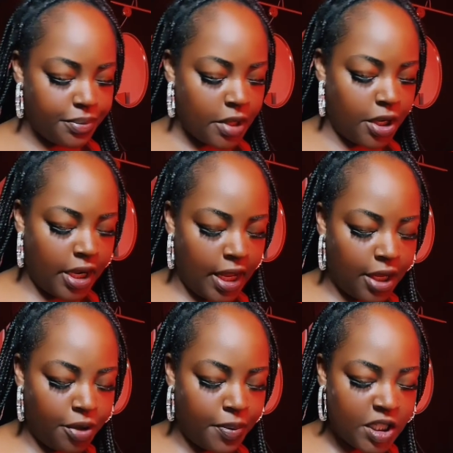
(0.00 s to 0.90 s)
You're getting a
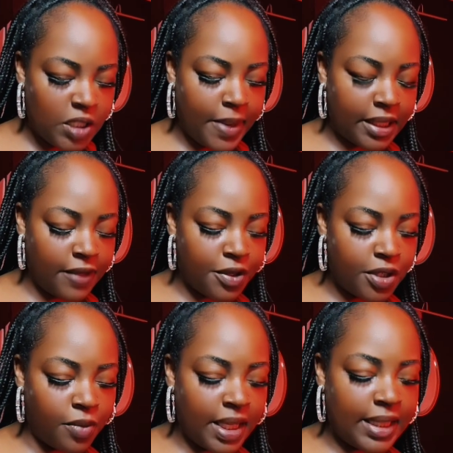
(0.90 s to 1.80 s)
new perspective on
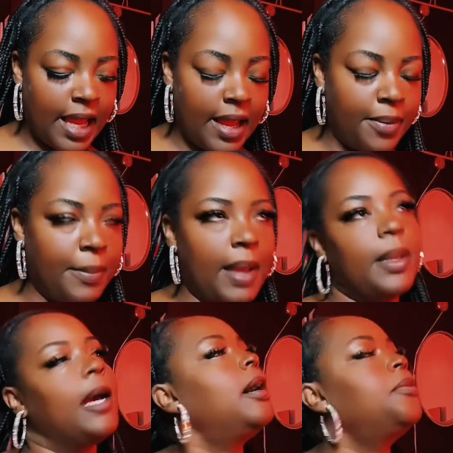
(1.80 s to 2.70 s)
someone that they may be
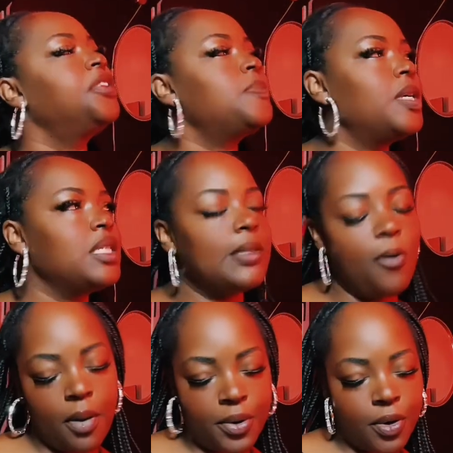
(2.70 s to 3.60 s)
like, oh, this person's
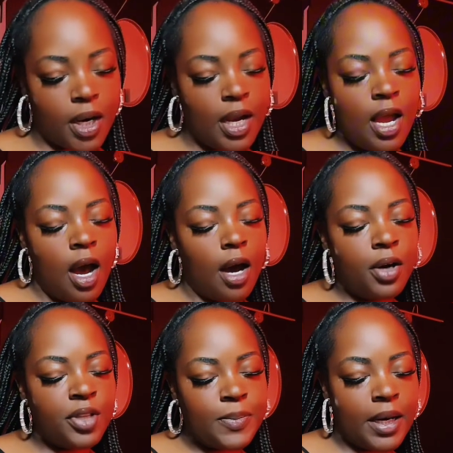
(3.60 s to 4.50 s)
horrible, or
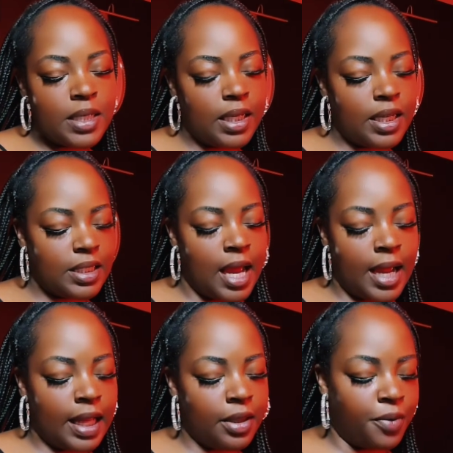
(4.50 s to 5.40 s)
oh, this person is
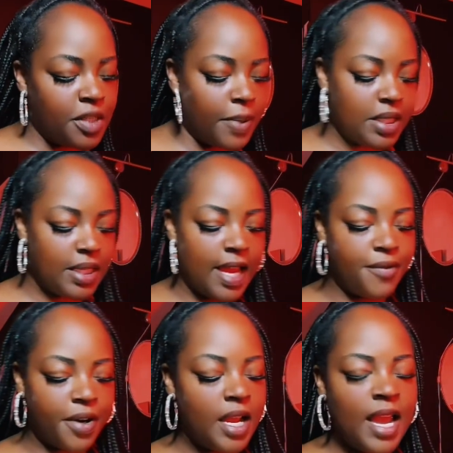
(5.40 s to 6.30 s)
like the worst person
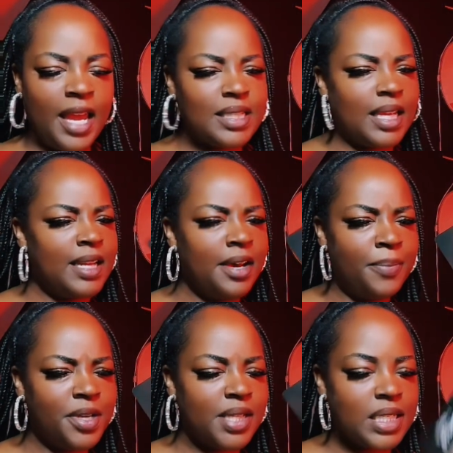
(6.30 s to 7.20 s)
ever. And it's like, no,
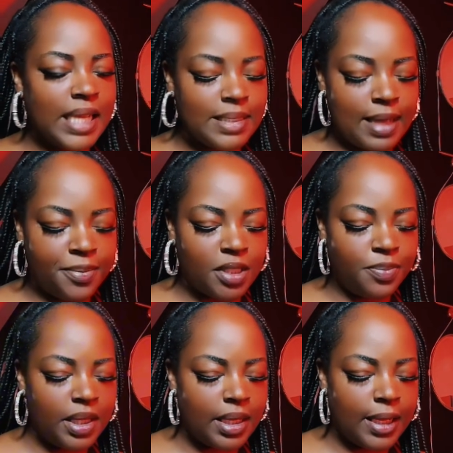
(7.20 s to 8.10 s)
that person actually got some type of
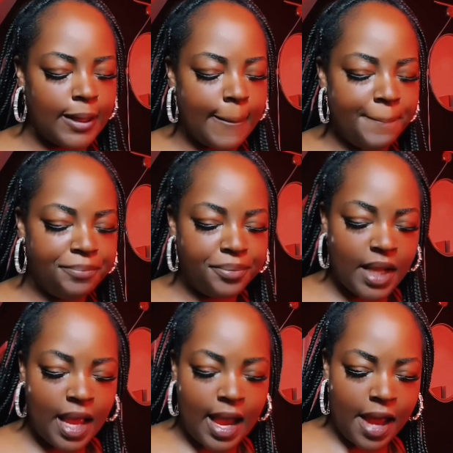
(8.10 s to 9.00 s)
stability.
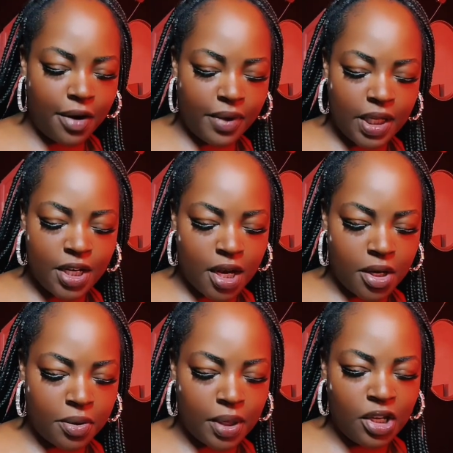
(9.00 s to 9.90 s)
Nah, I don't really
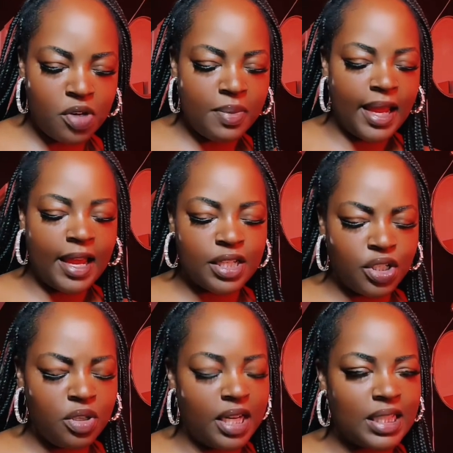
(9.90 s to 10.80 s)
know. You may have,
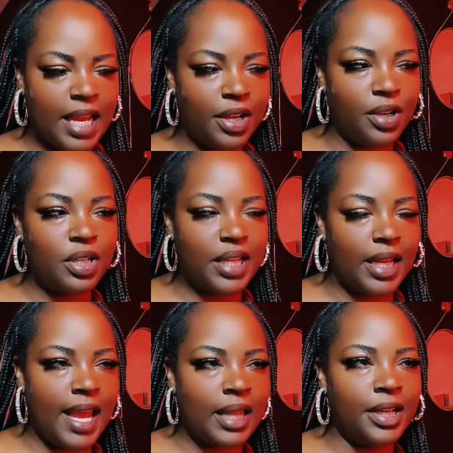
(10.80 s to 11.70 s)
and it's like you're
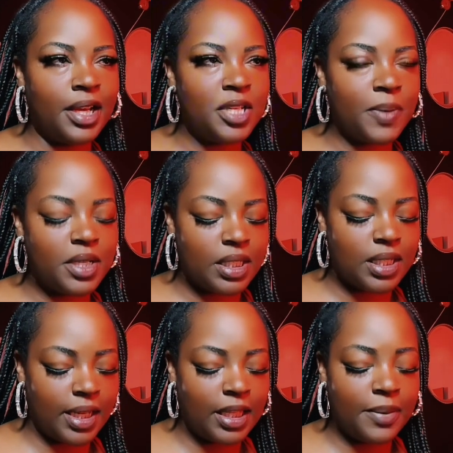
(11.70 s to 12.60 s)
thinking now, like, no, this person is
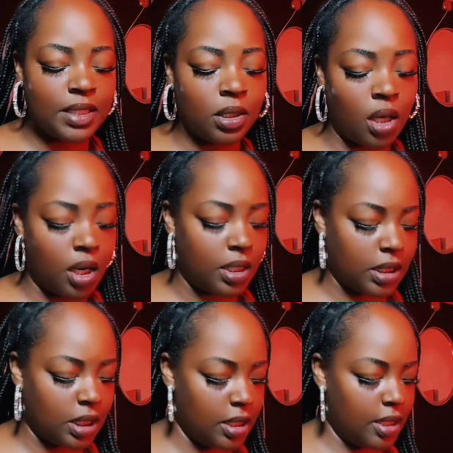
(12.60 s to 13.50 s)
looking at them as a
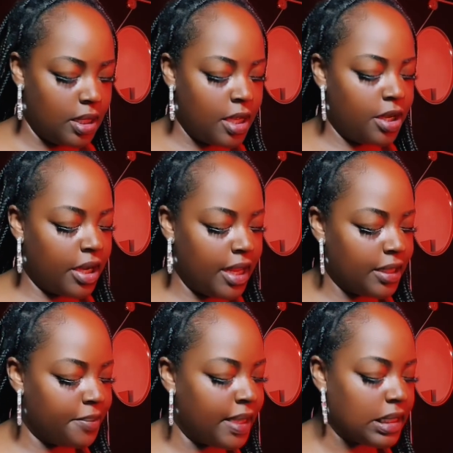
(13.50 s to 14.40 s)
loss. You're getting
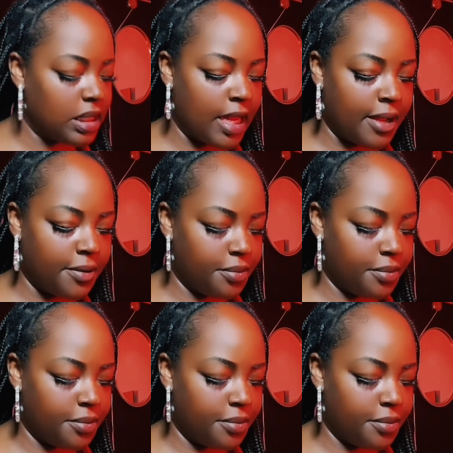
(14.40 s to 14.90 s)
the message now.